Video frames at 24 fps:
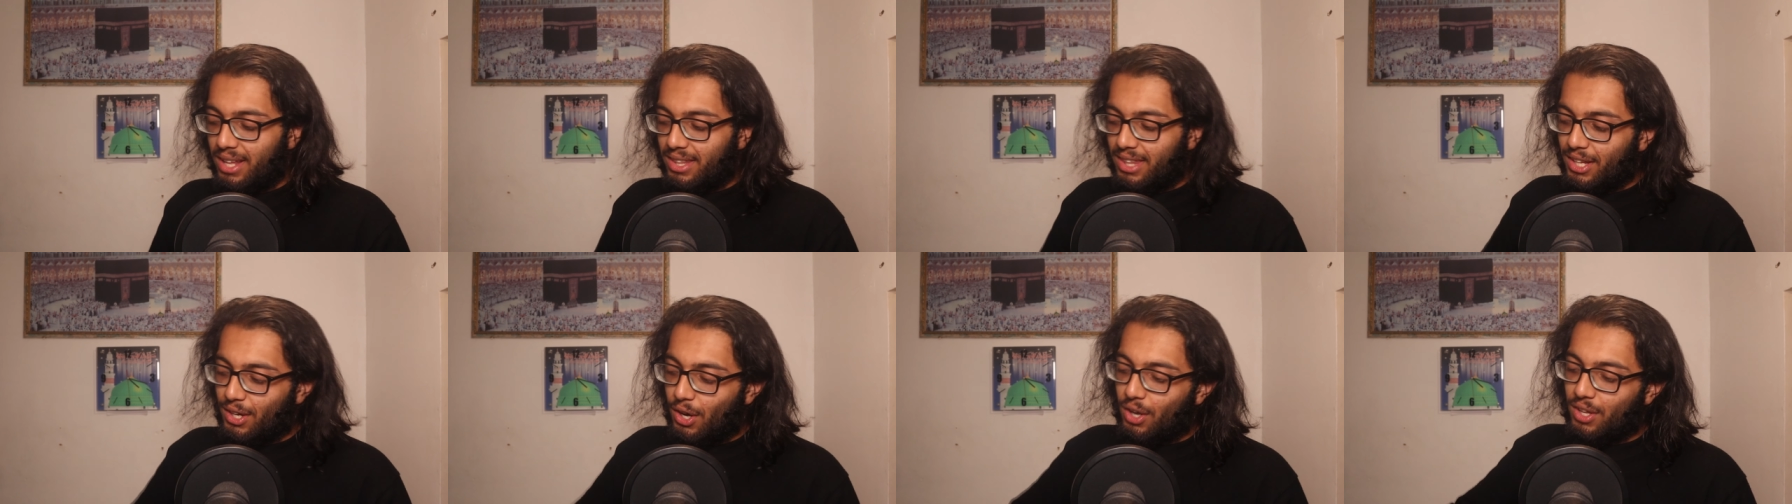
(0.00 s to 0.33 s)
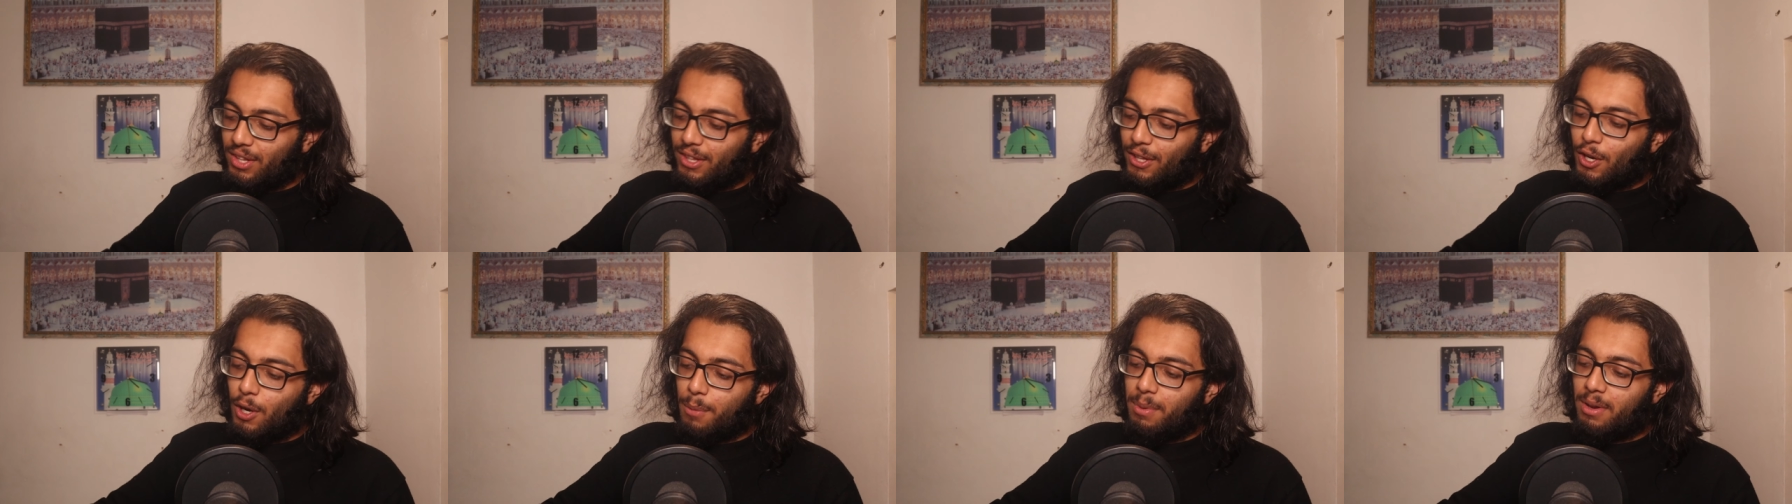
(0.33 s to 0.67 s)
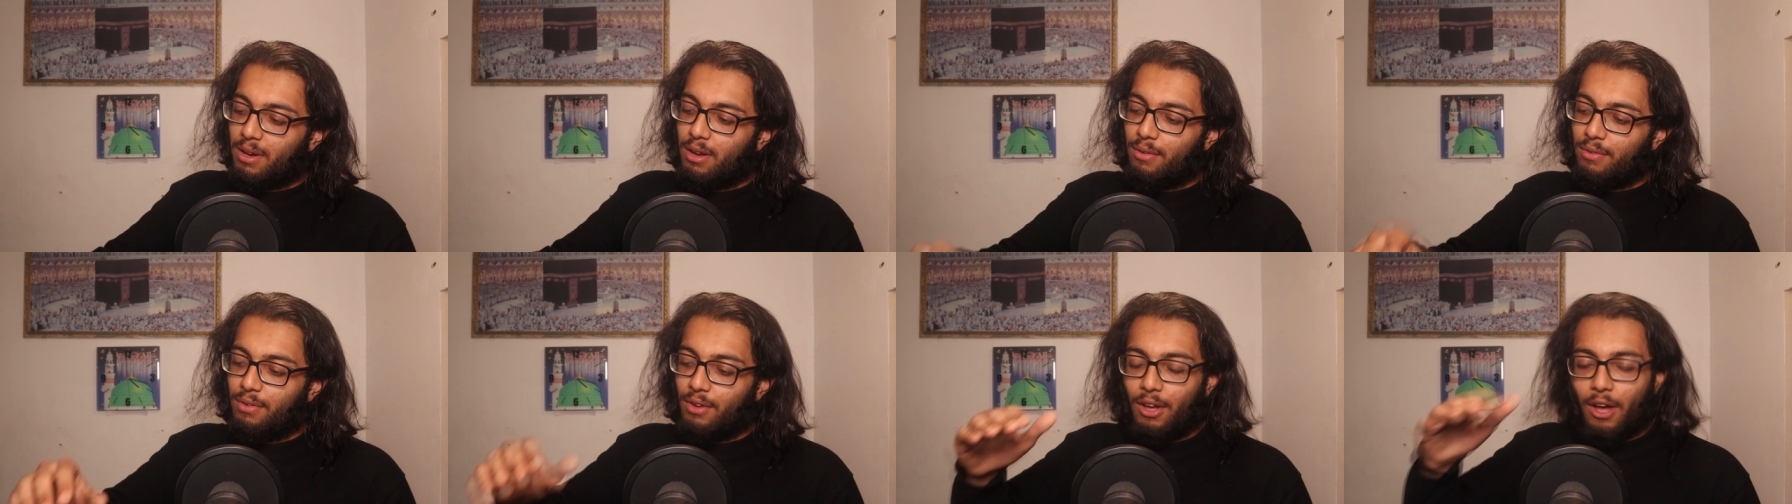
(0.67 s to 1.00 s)
They got a little
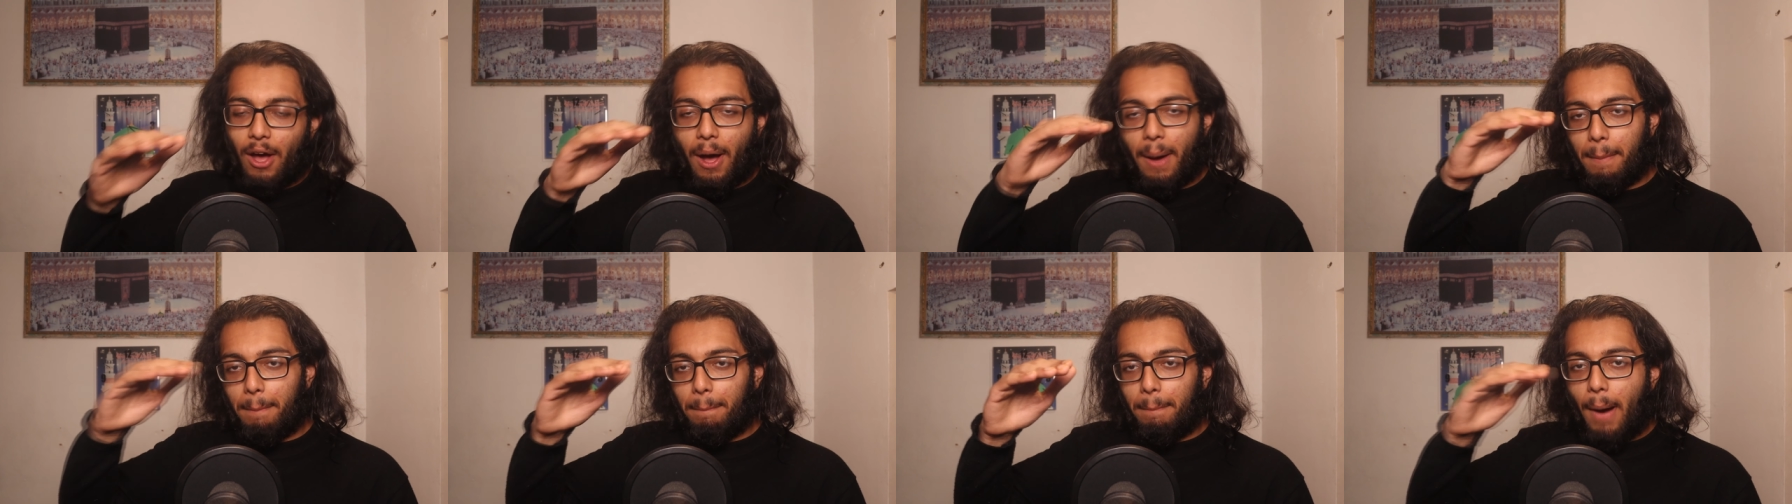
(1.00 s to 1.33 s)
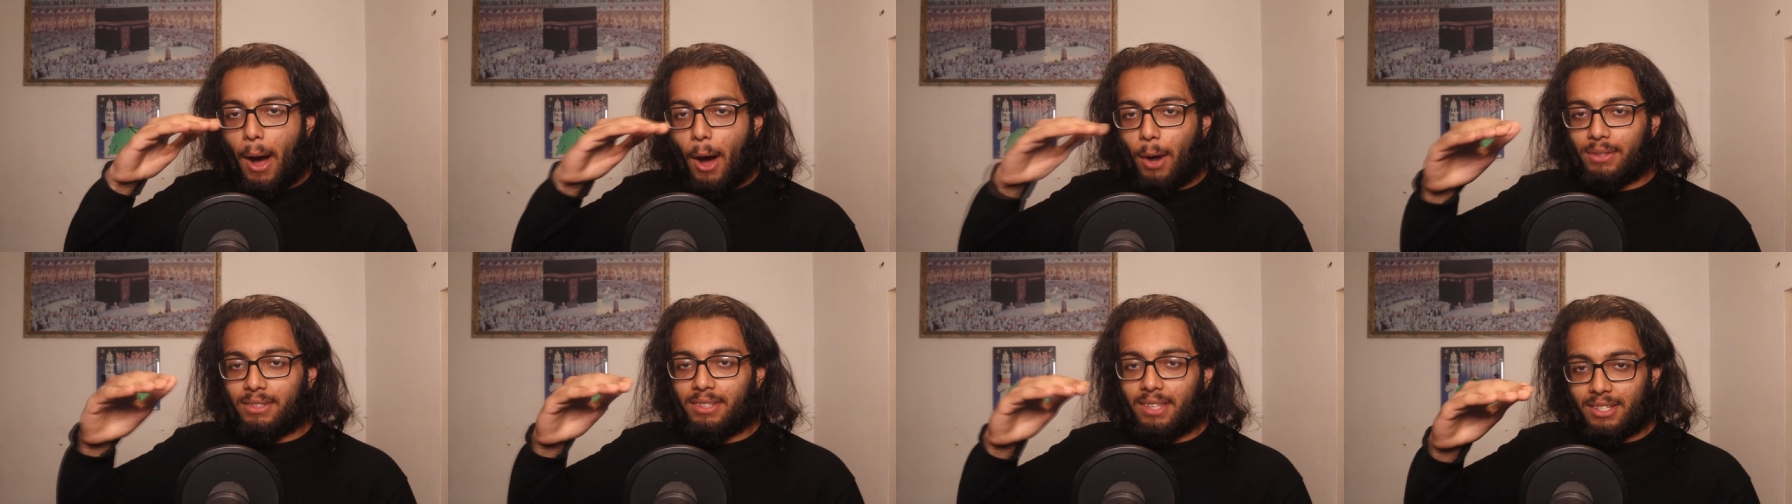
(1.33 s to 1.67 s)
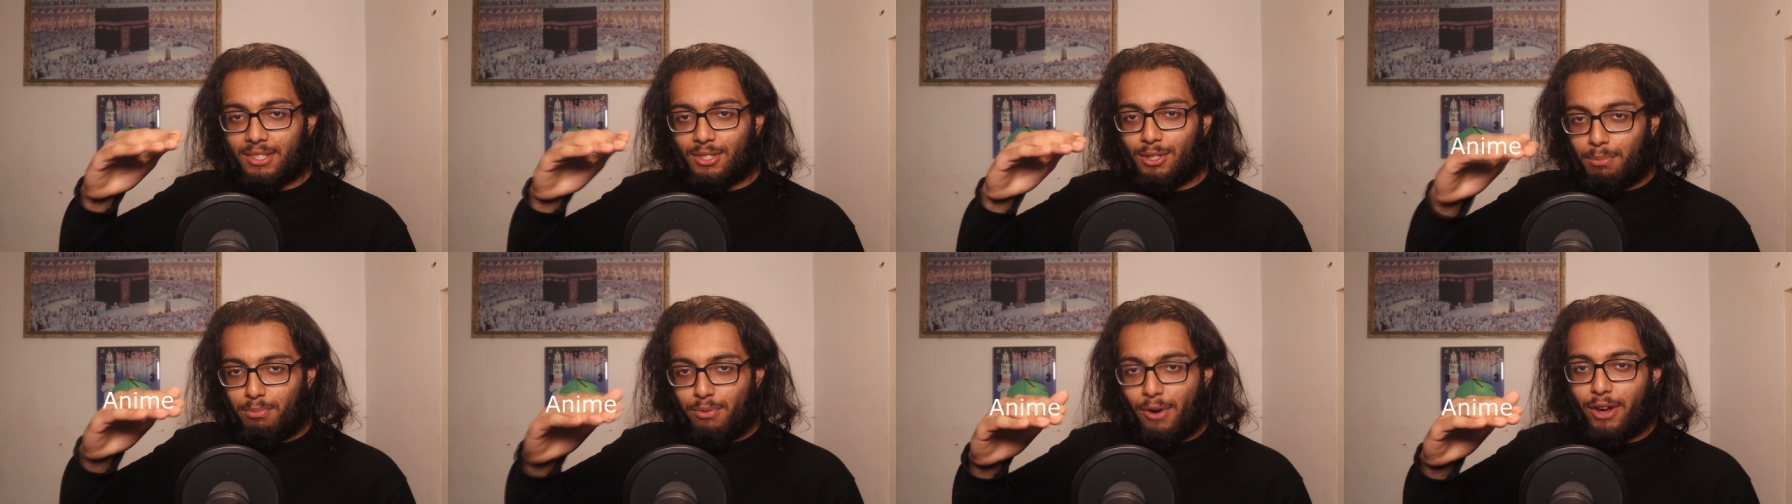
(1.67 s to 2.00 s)
bit of a
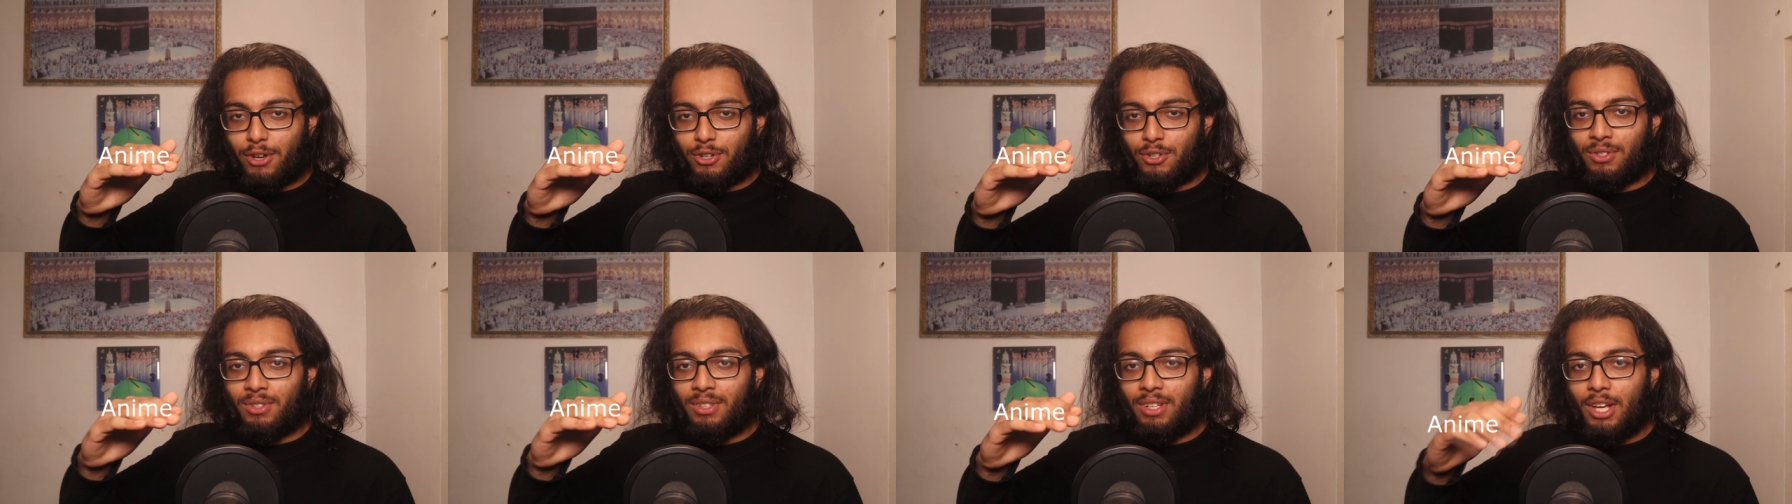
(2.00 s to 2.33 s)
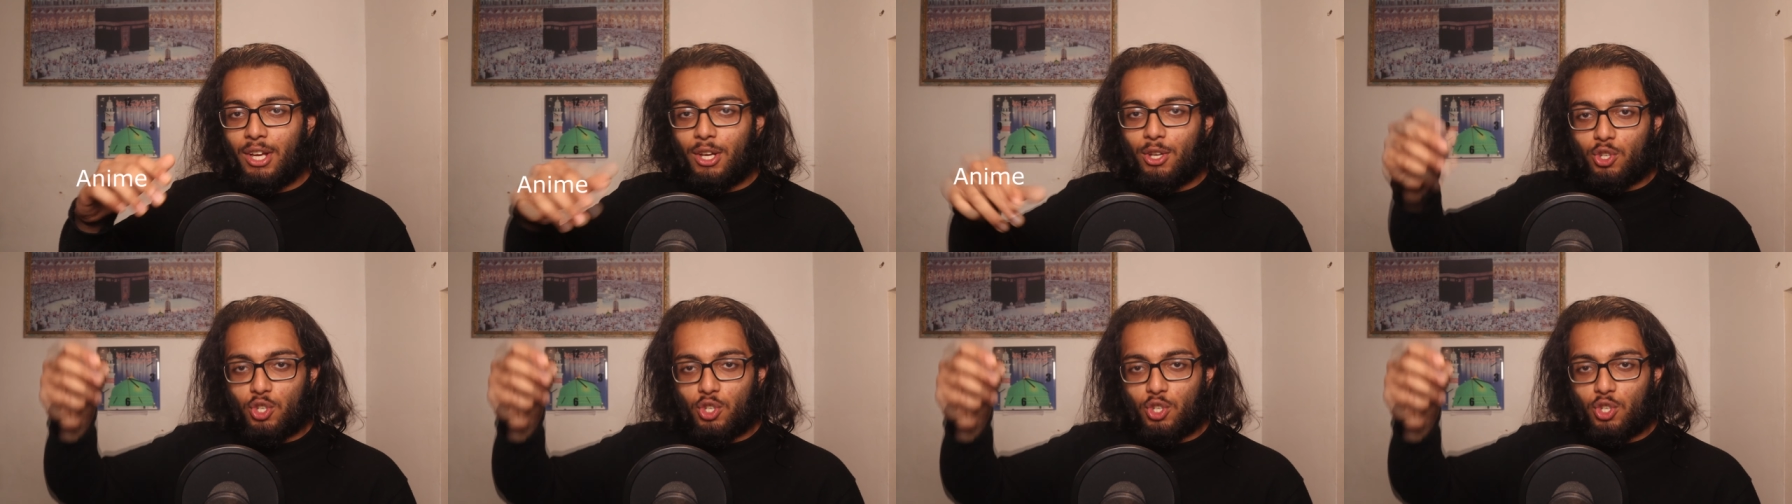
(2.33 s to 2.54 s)
mild depression